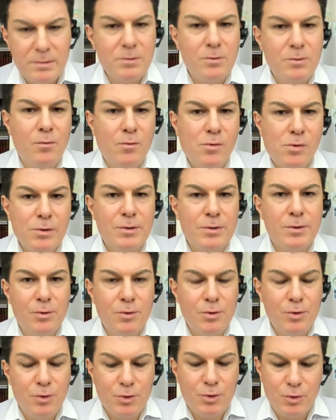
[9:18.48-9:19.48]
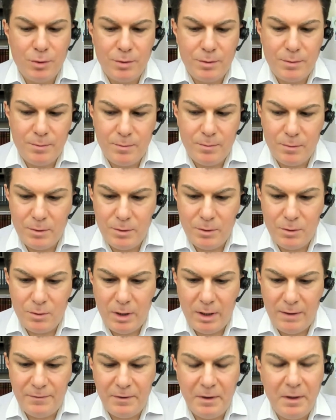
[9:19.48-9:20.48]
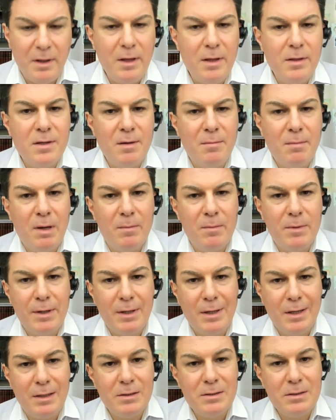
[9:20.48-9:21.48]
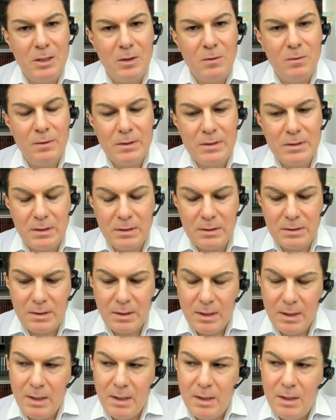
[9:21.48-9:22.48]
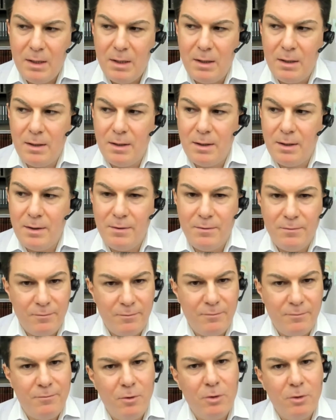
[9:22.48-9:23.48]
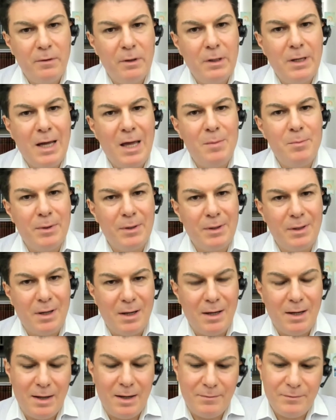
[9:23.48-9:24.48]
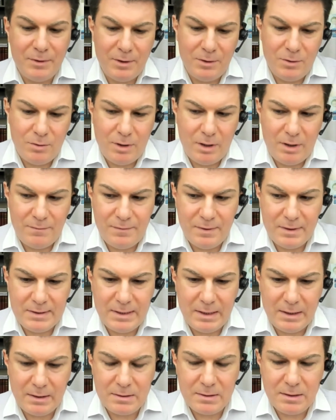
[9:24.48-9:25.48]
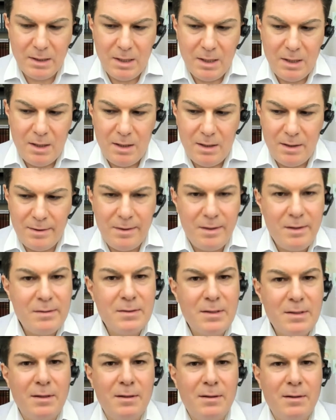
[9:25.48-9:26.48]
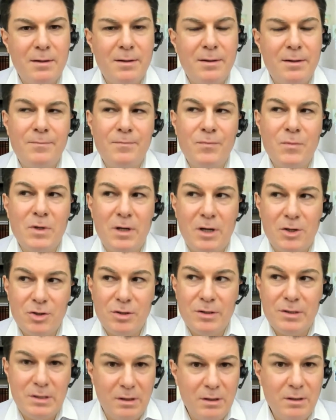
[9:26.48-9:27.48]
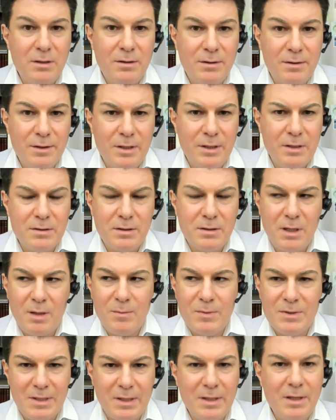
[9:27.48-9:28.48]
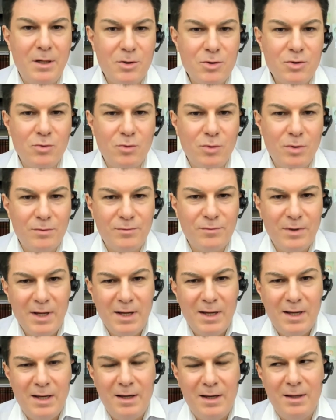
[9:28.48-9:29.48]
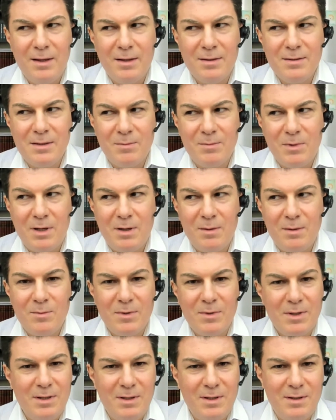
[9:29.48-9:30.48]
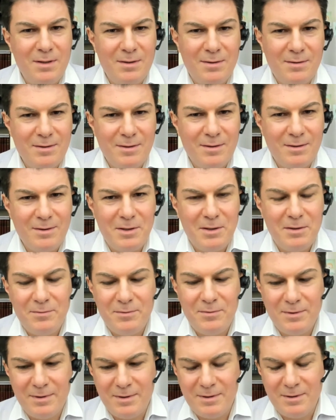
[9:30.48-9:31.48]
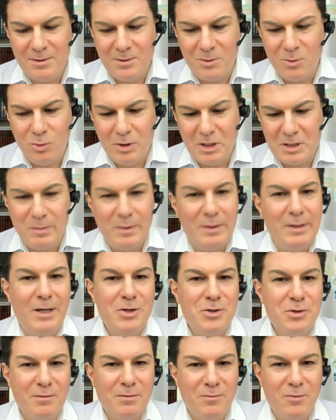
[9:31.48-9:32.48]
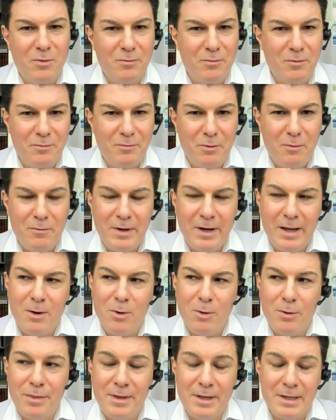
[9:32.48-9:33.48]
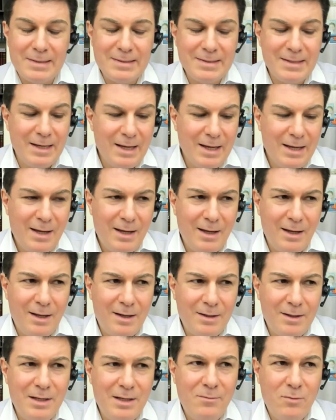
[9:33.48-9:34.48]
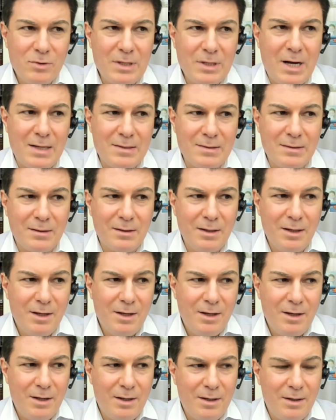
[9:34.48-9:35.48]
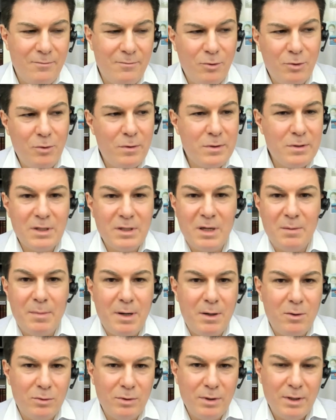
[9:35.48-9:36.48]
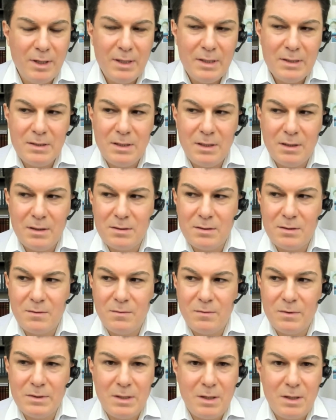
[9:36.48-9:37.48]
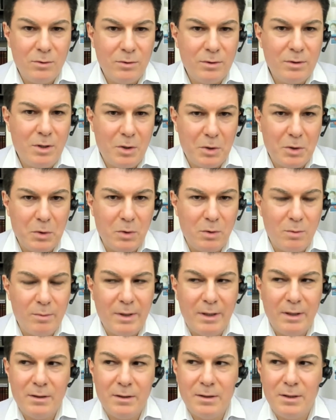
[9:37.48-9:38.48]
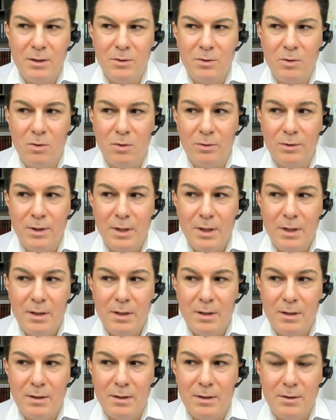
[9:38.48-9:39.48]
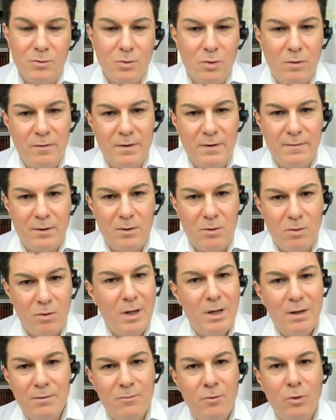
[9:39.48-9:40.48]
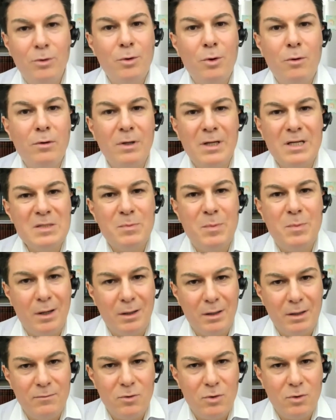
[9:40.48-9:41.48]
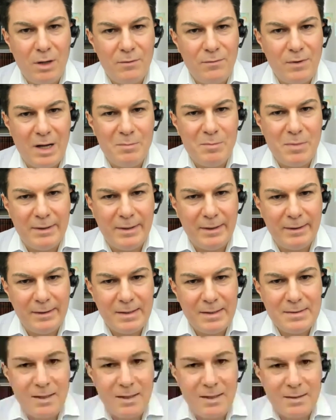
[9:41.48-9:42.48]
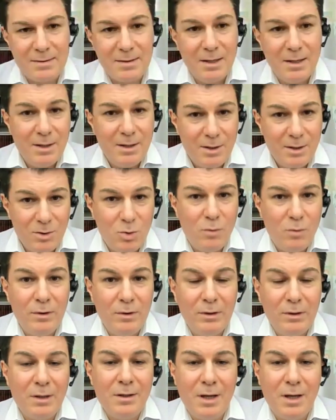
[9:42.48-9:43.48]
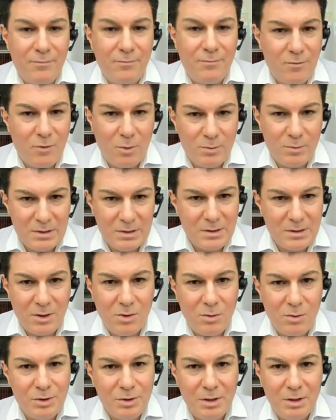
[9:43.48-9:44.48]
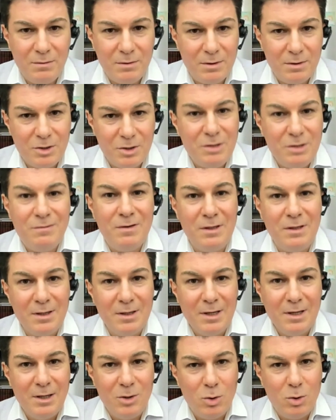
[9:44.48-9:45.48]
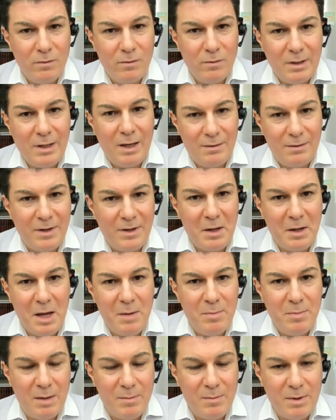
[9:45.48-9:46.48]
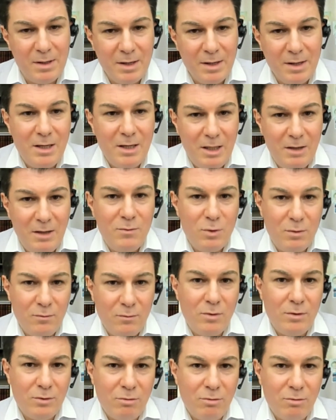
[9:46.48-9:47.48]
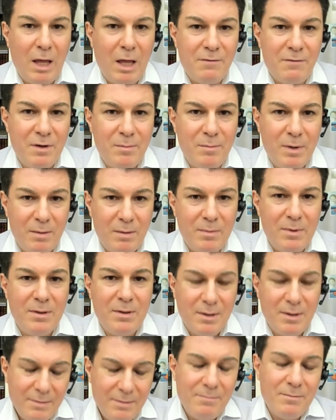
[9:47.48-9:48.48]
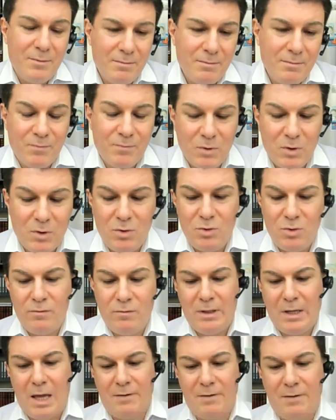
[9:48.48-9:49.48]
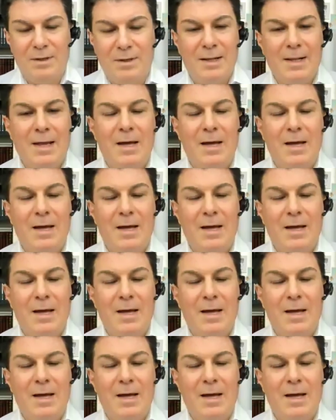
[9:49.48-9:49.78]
is 2 words you should you have in the memory: consequences. What will happen after you have a sex? There is a Russian singer. His name Sergei Shnurov, and sometimes he give a good explanation for very odd things. And he was asked, "What do you think about sex without condom?" And he told, to everyone, okay, what you will expect if you have unprotected sex? You will not have from this girl TV. You will have a baby. If you want to have a baby, you will have it.